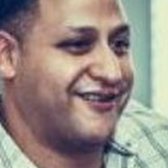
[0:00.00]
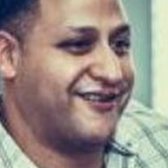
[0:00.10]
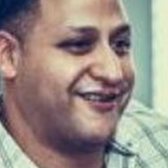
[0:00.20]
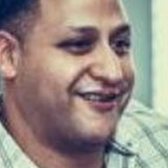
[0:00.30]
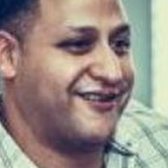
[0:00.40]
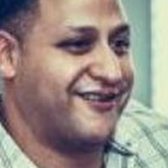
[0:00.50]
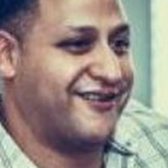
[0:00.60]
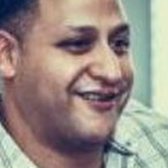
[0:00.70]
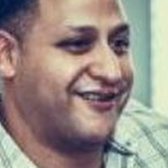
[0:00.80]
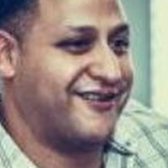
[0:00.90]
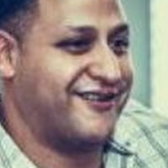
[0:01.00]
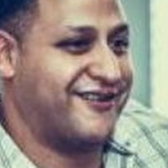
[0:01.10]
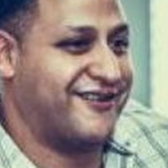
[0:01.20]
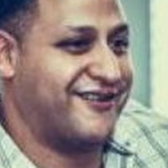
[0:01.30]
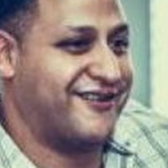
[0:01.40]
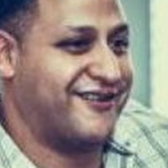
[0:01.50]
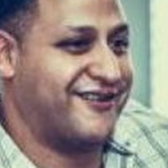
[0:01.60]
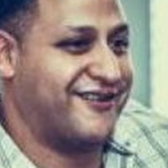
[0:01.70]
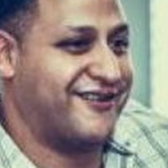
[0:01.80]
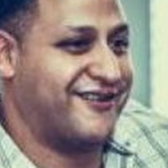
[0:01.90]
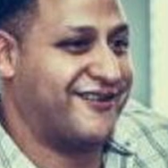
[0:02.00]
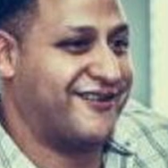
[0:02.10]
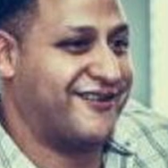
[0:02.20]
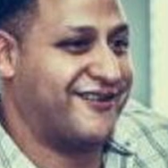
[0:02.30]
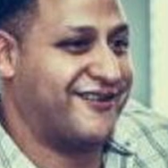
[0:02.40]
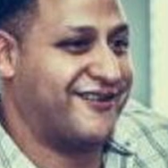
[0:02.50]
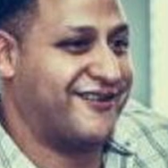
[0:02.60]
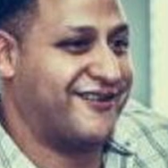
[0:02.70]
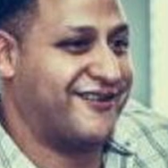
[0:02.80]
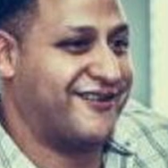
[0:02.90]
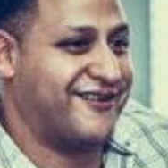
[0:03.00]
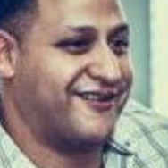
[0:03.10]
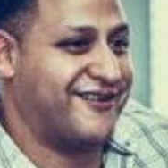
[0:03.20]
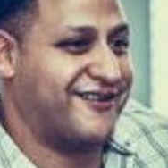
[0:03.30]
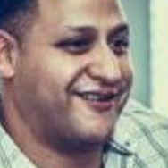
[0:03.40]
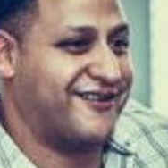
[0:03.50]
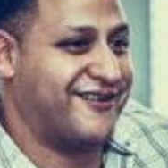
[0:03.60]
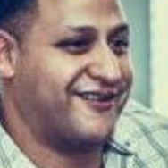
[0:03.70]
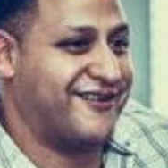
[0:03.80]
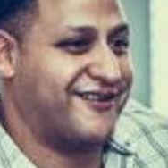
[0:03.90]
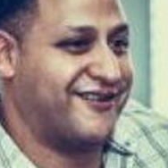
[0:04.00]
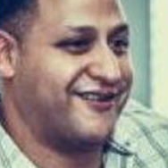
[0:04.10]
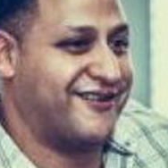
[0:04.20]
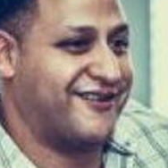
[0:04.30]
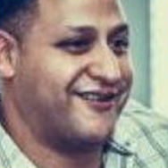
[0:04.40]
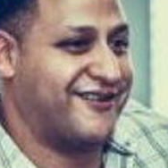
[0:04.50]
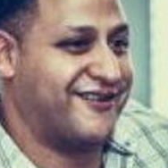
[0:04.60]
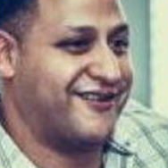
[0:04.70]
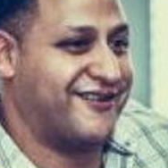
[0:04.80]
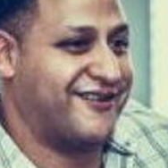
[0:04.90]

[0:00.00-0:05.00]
This is a still picture; no speech is visible.